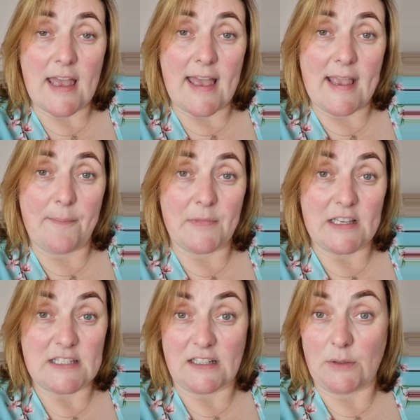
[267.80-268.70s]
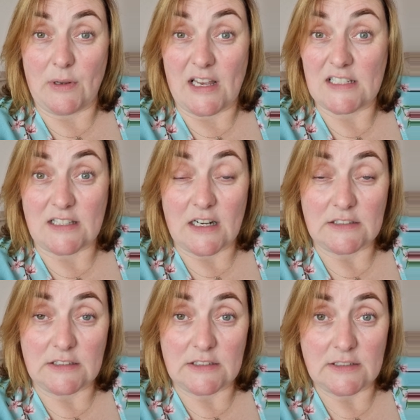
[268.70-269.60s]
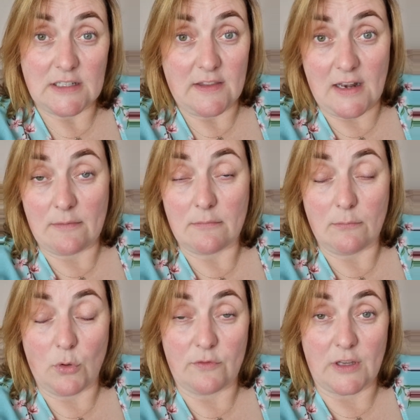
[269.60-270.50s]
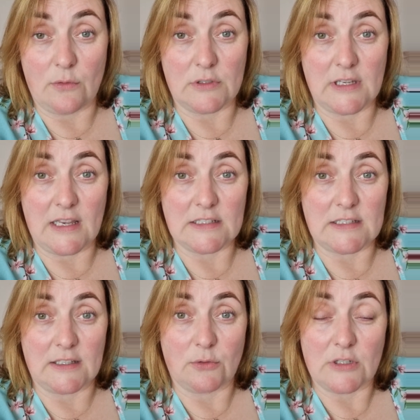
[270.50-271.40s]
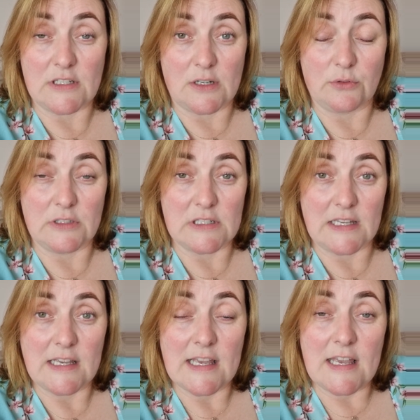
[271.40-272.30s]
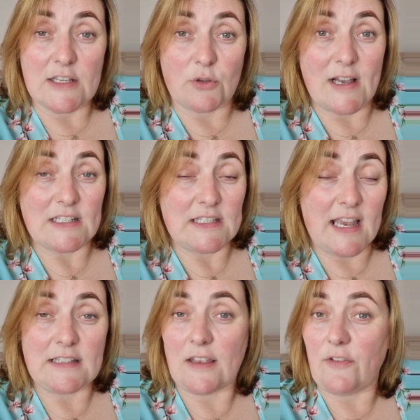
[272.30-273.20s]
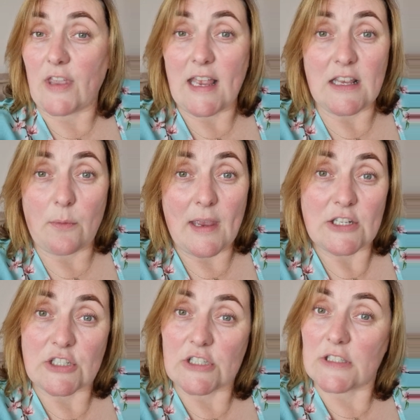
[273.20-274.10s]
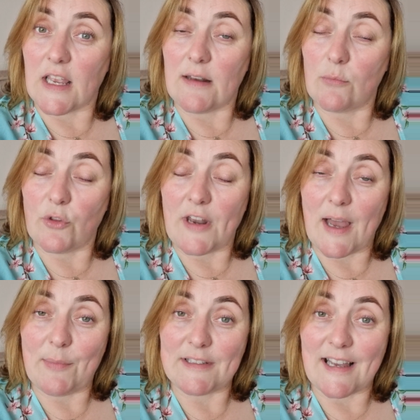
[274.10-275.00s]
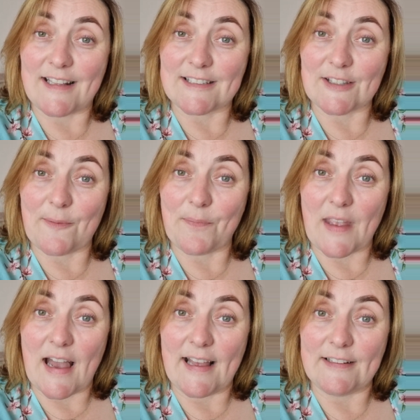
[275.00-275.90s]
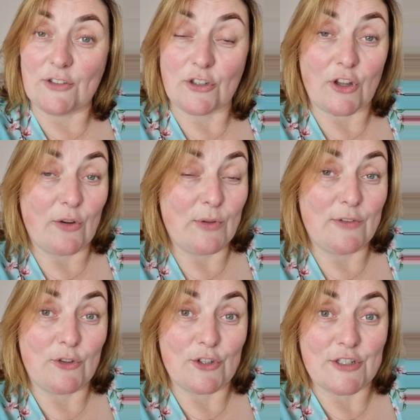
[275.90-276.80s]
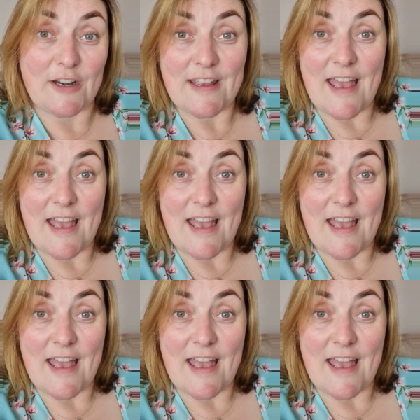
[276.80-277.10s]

It's certainly where I started and then moved out to external consultancy. So as I said, if you've got any questions, then more than happy to answer them, and good luck with the future.